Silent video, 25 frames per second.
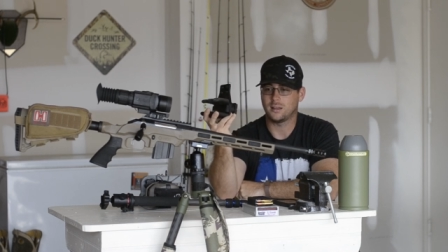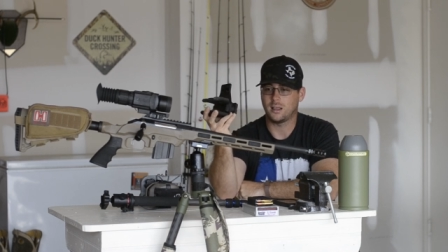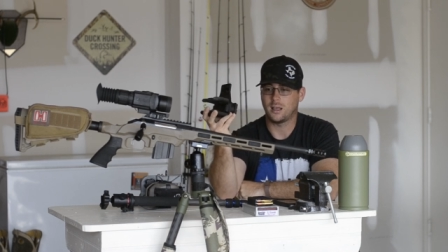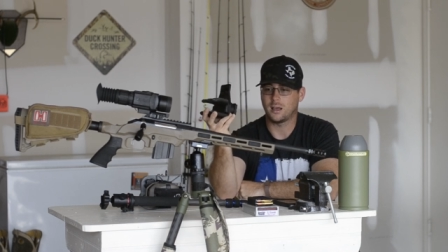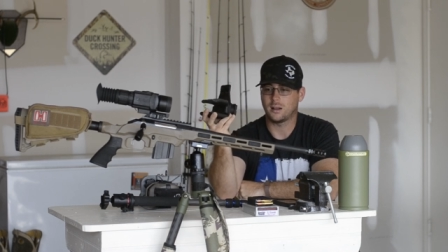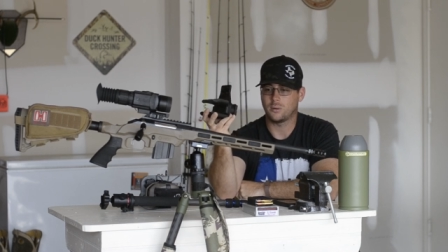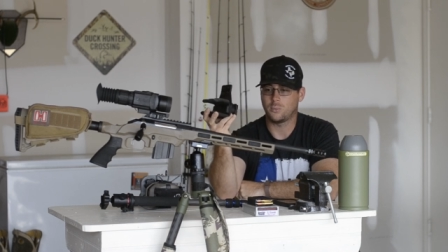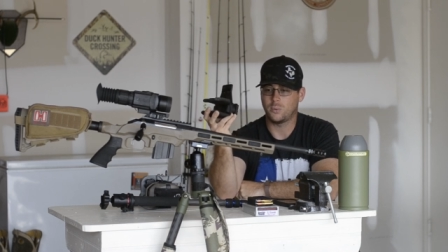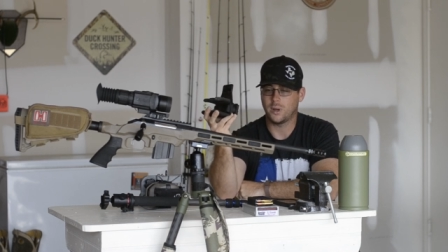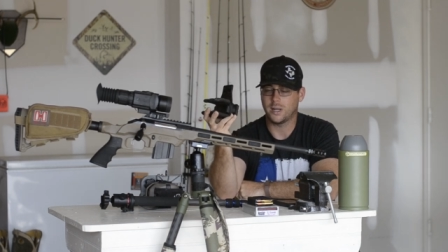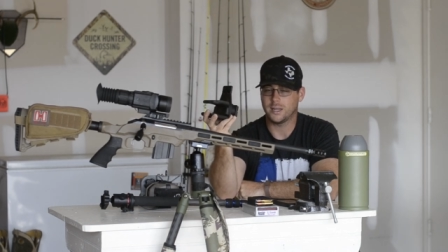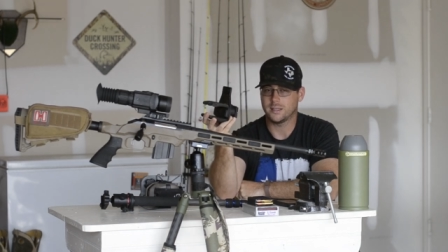
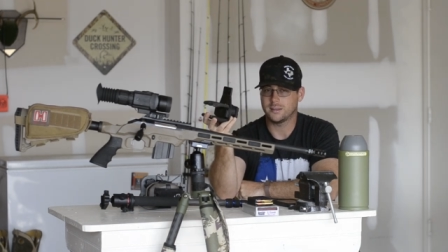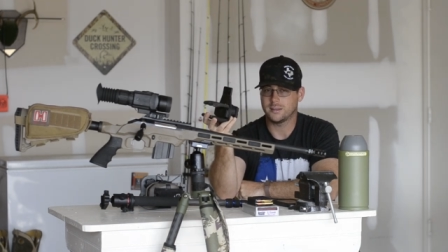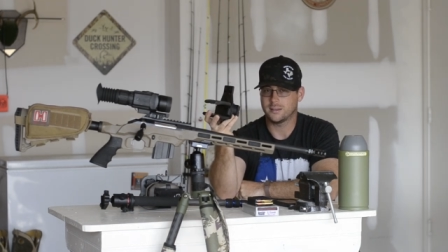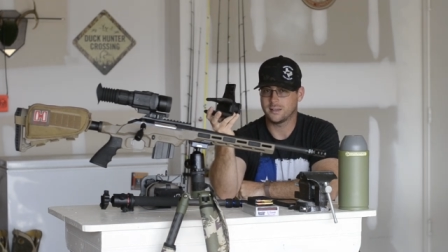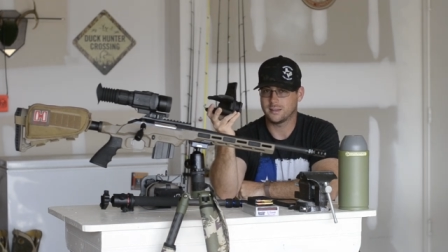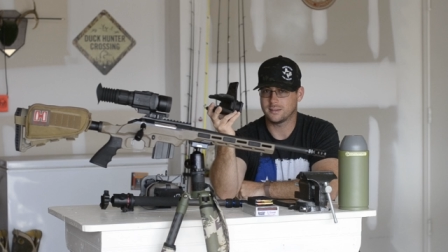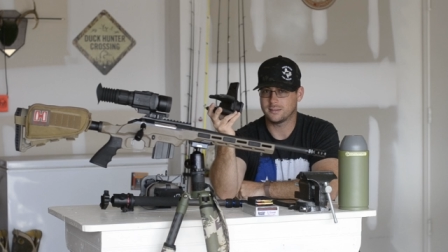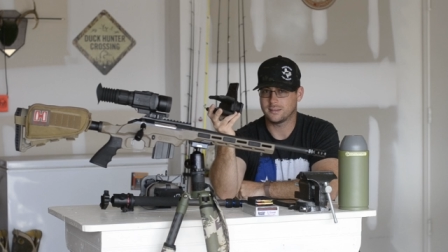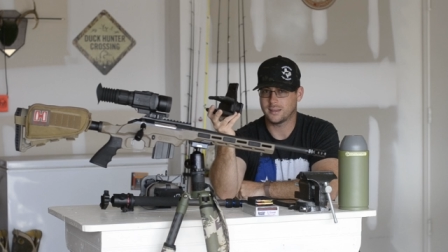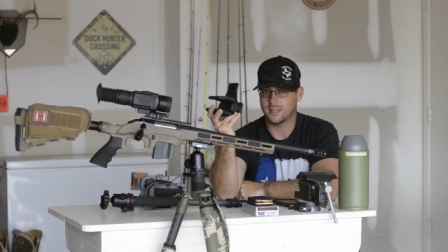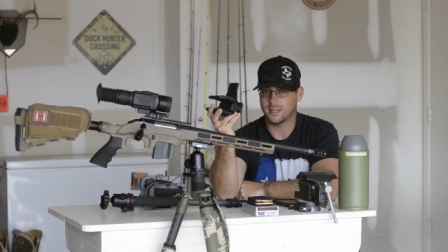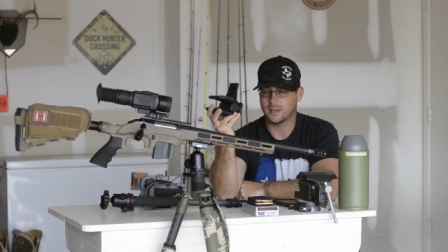So it adds a
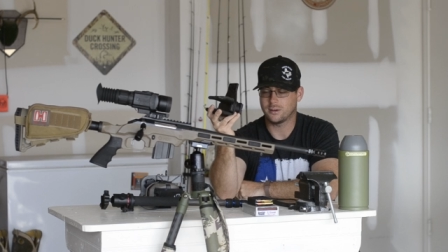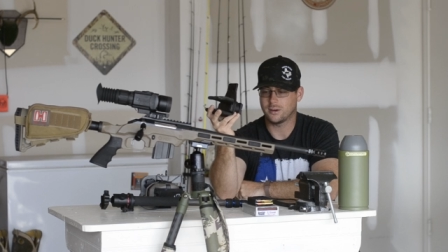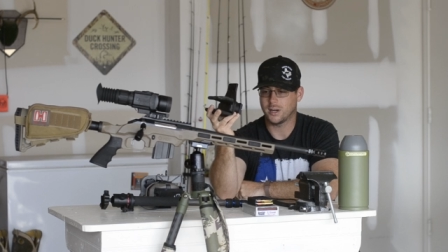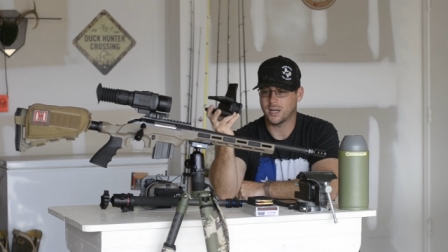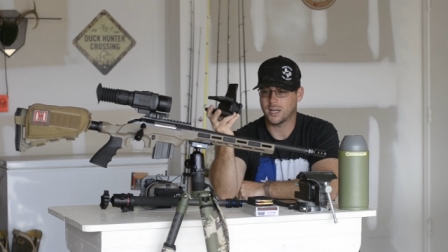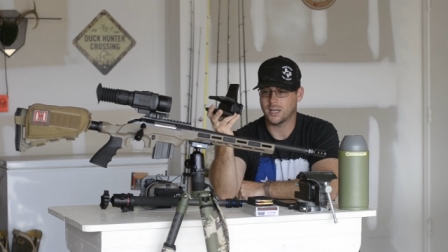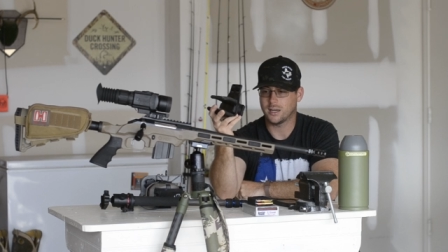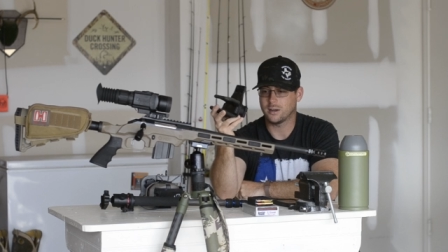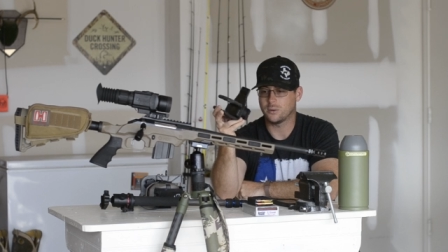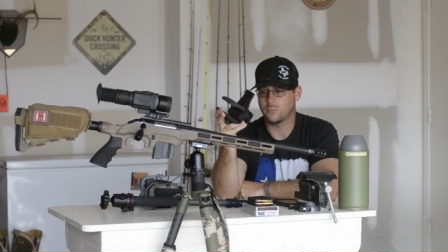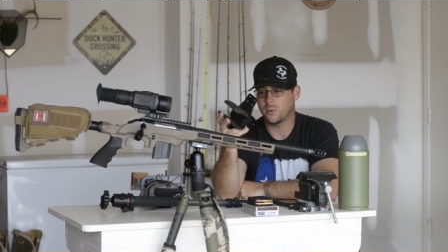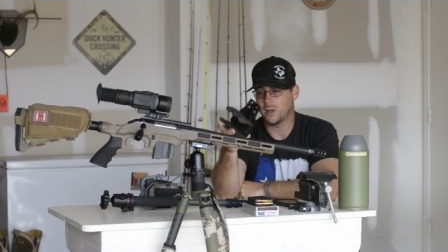lot of weight.
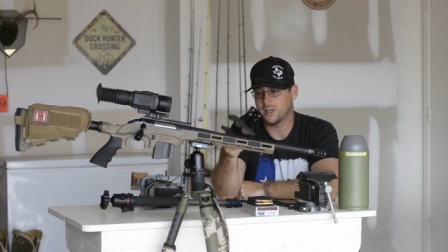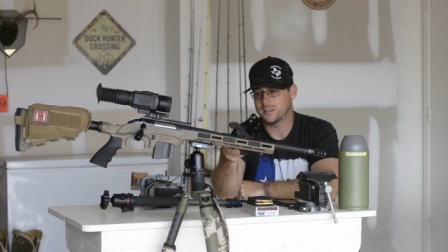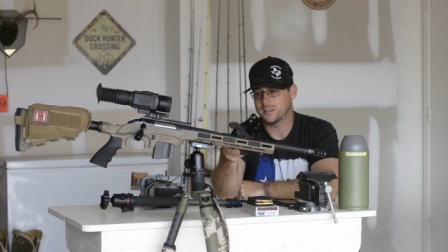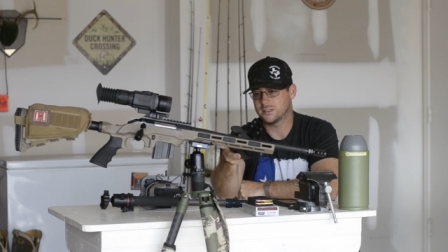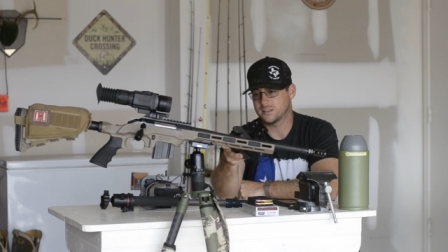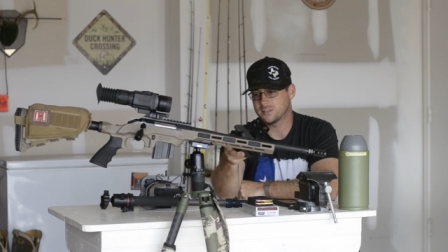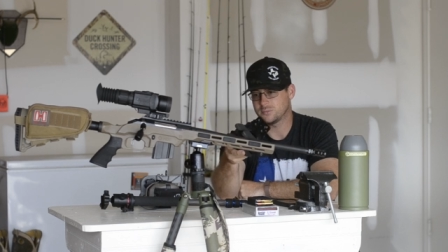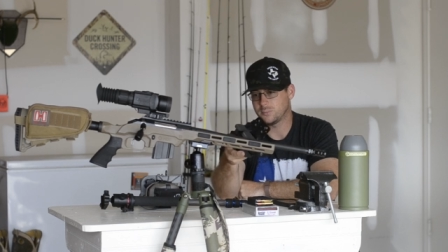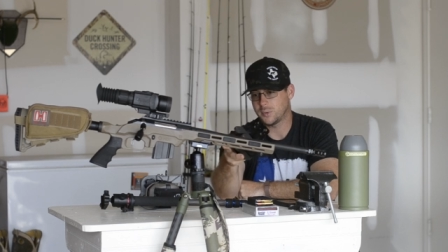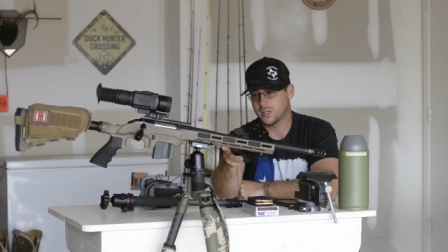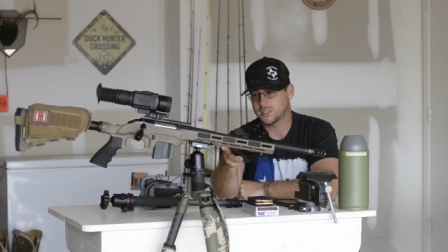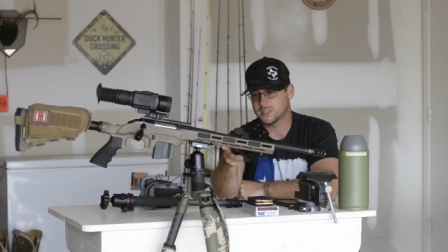This thing
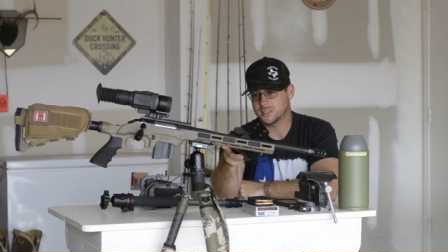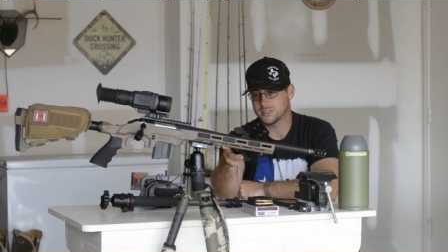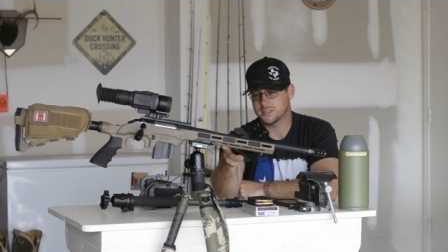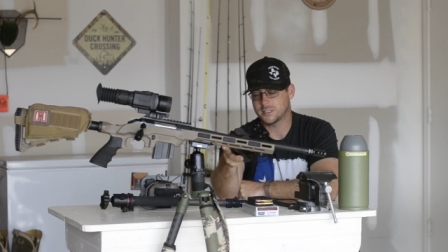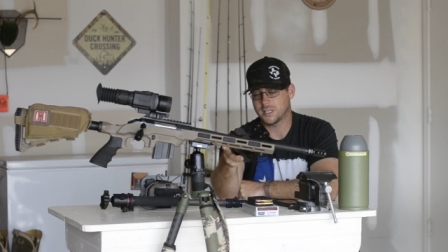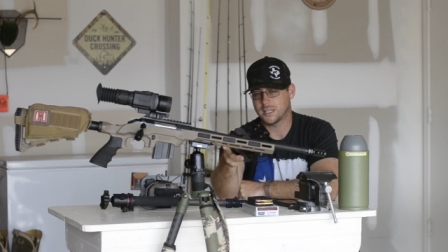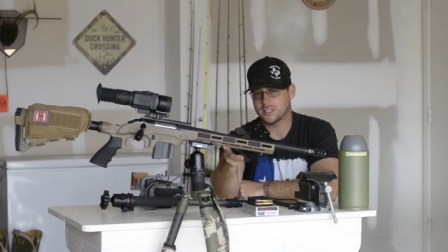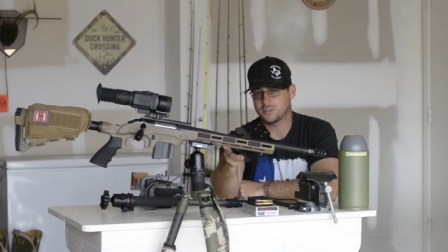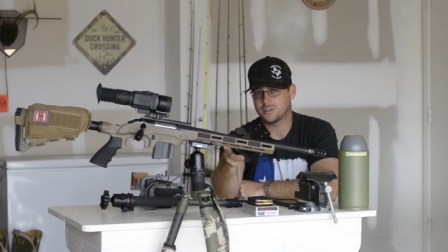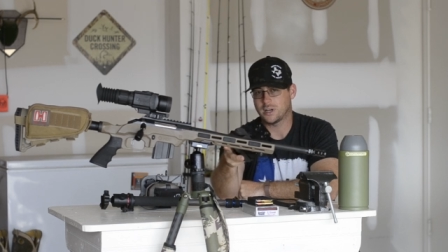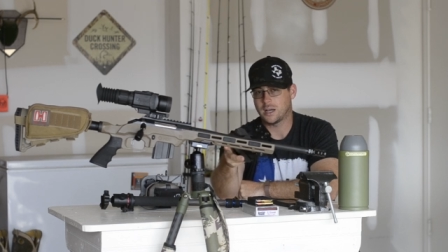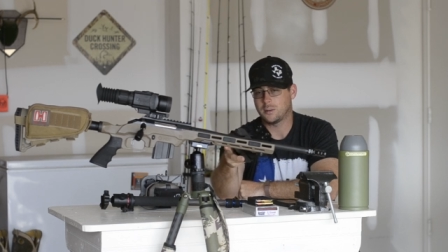right here weighs
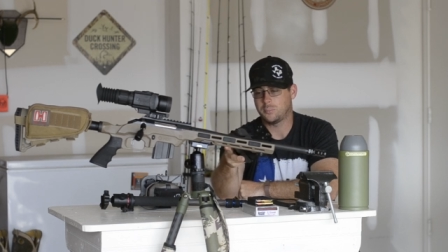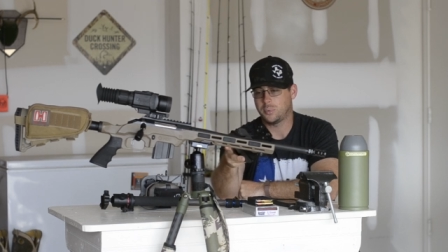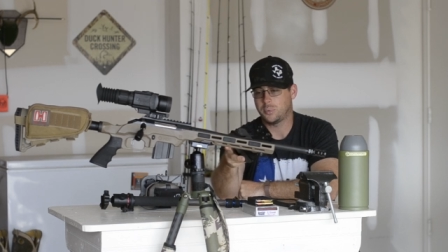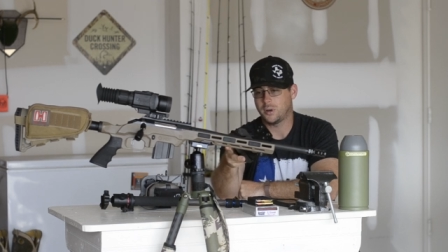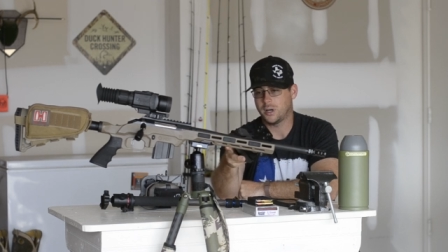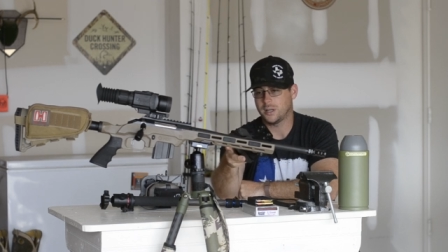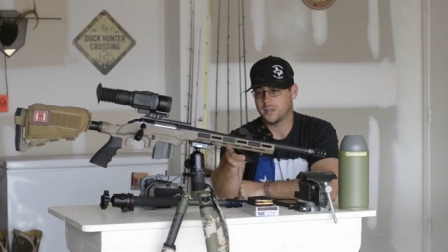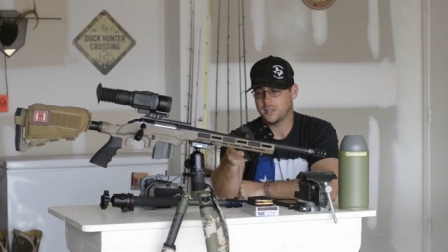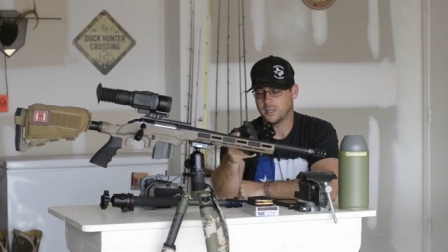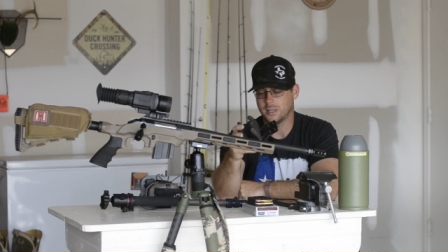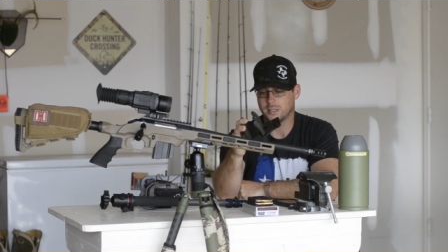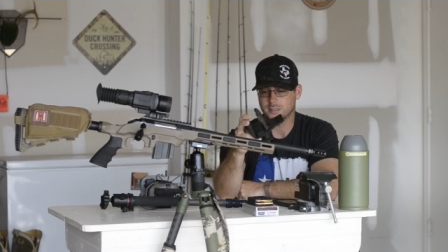as much
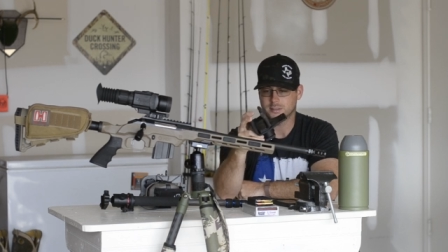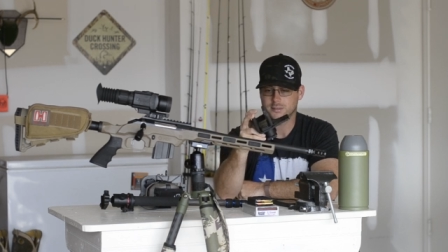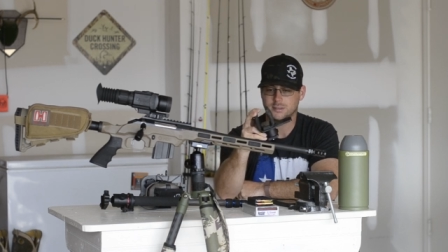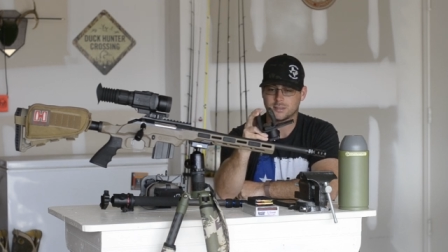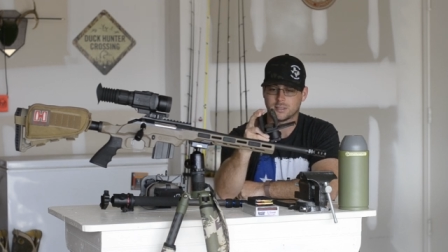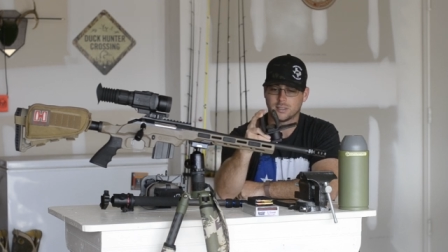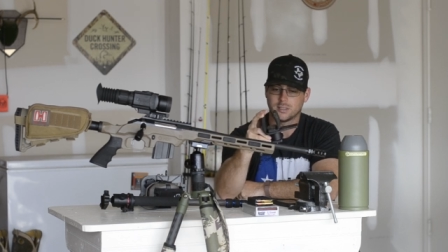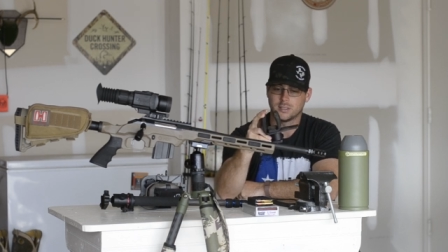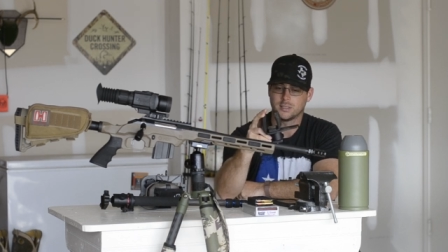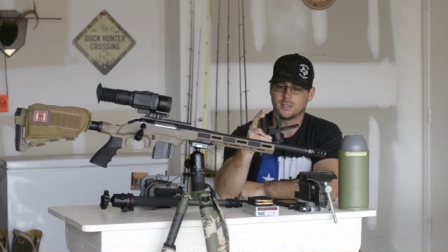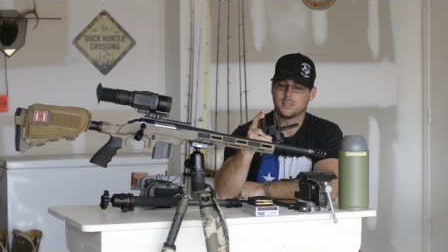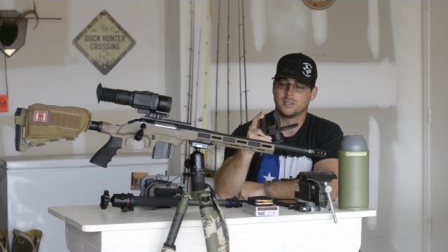as that
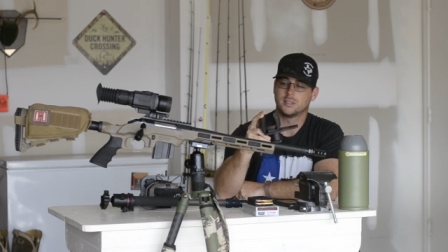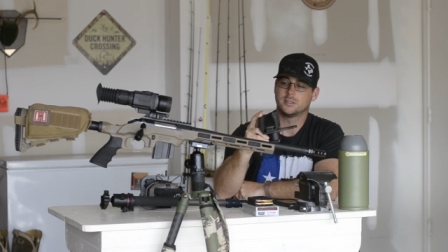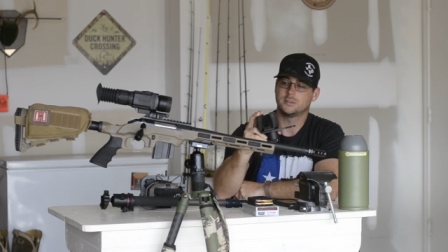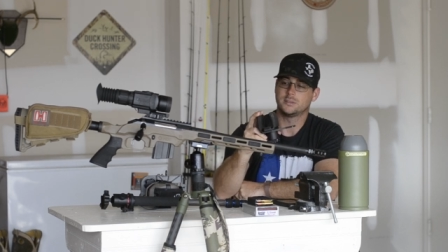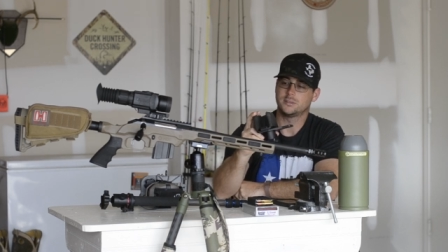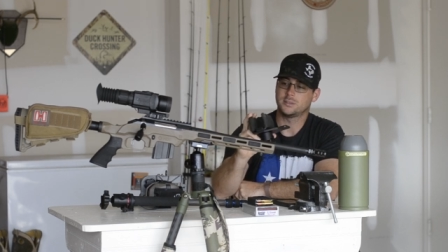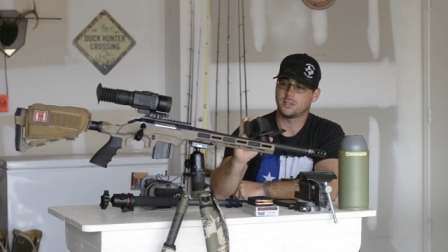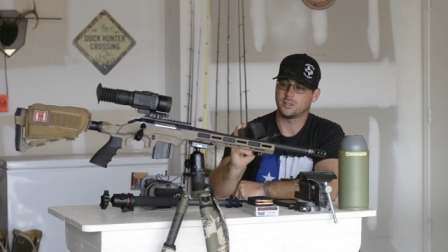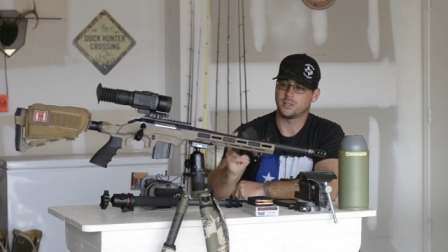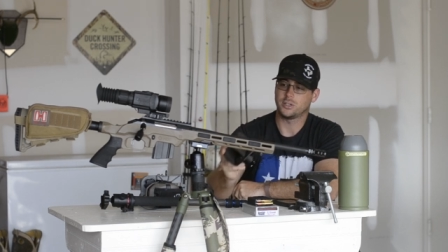tripod does.